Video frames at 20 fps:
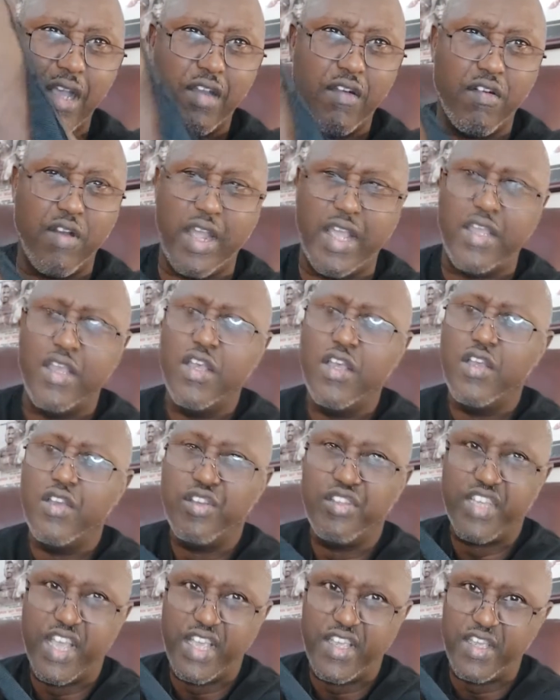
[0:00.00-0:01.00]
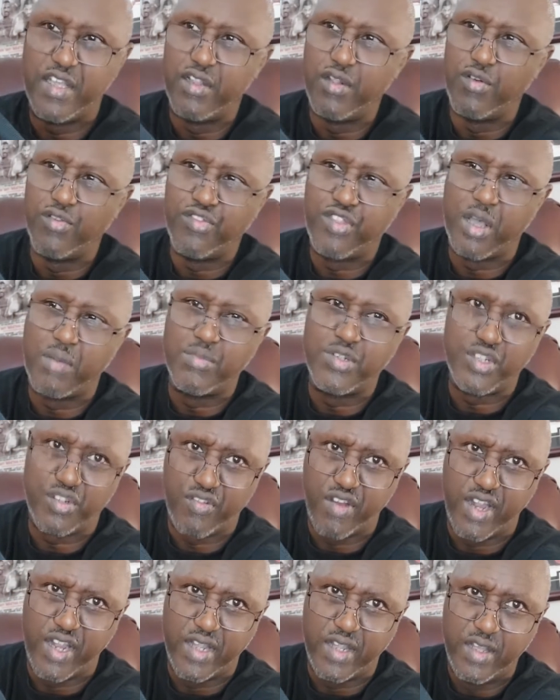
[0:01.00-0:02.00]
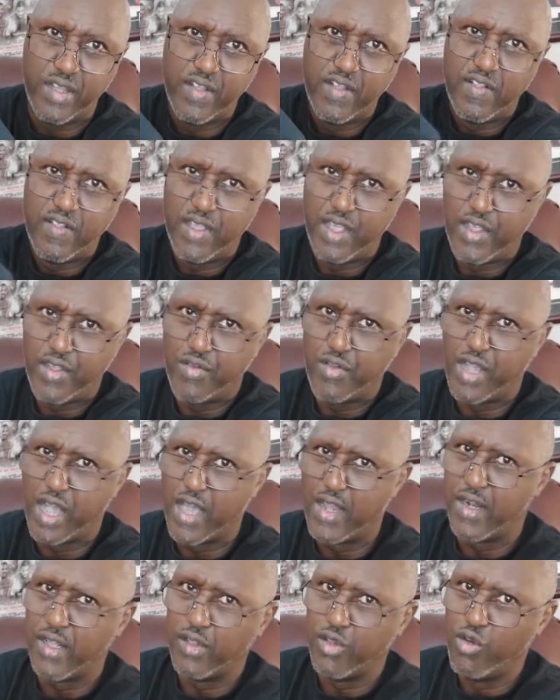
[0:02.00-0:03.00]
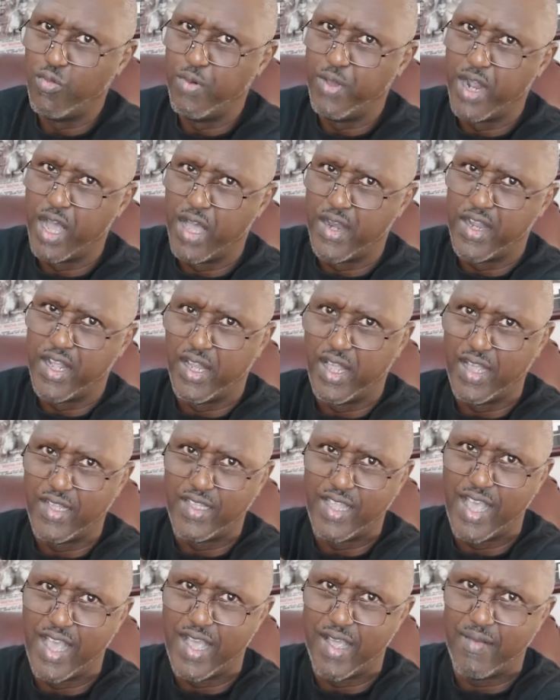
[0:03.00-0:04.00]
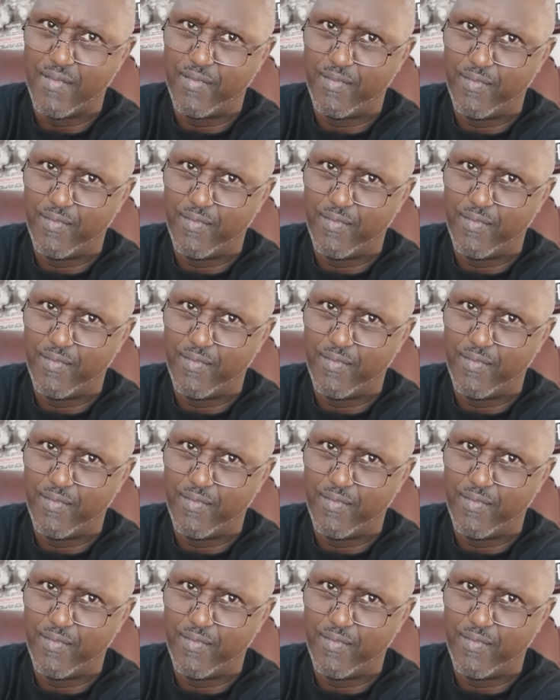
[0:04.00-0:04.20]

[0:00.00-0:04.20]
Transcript: Alright, you take your little thumb string and you kind of loop it on there like that.